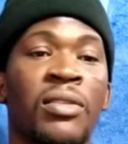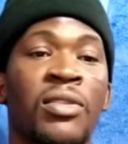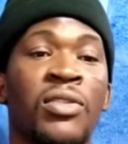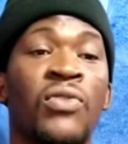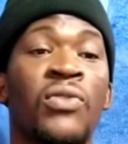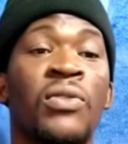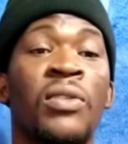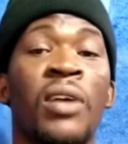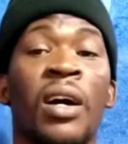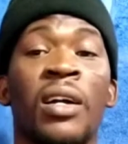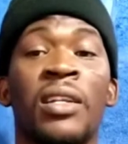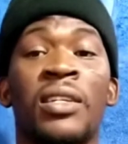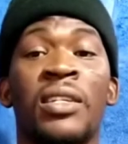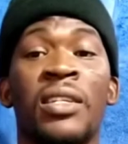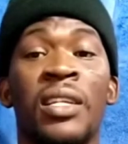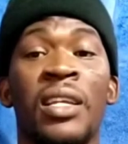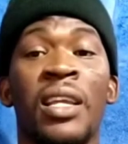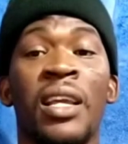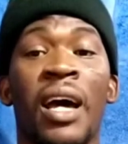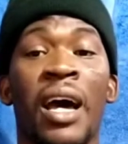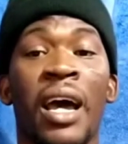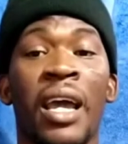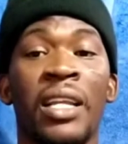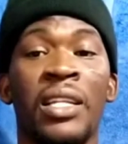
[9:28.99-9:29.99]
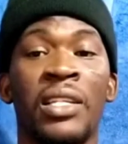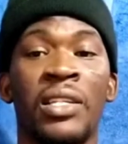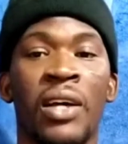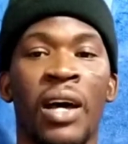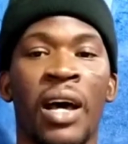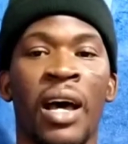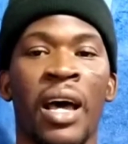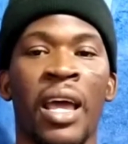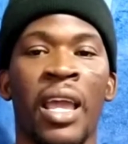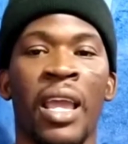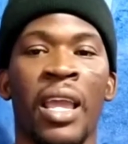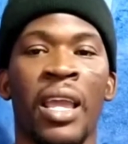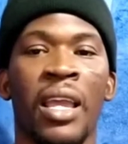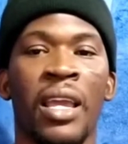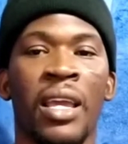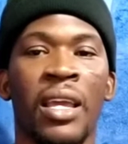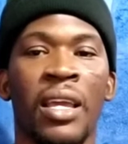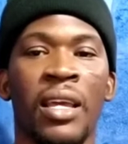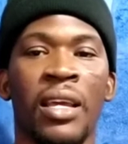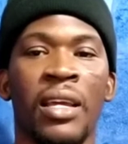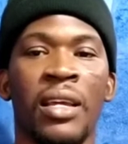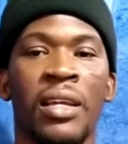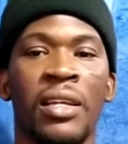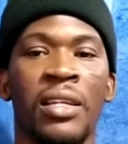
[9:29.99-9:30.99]
do not see eye to eye,
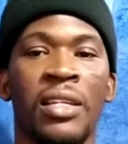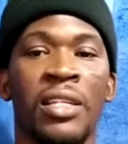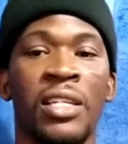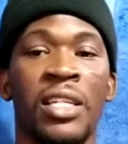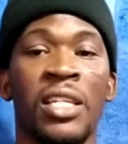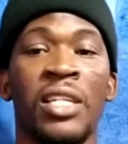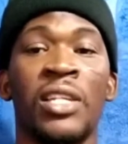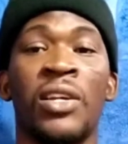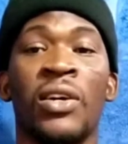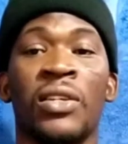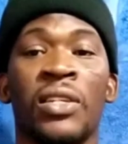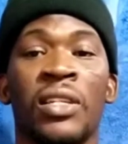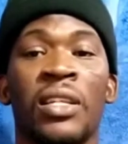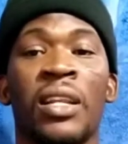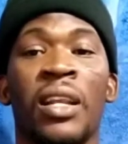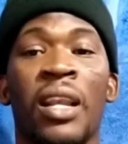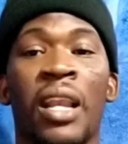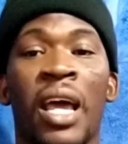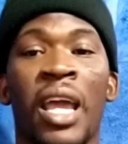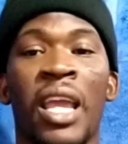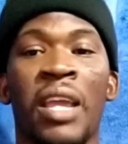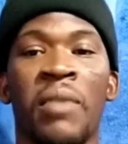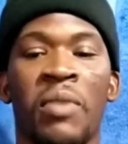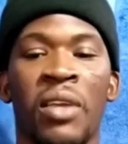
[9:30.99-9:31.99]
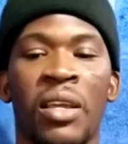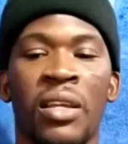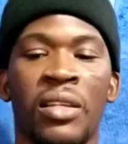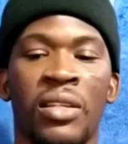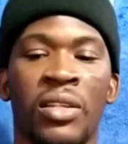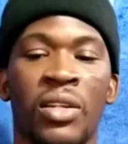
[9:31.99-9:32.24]
she doesn't like me.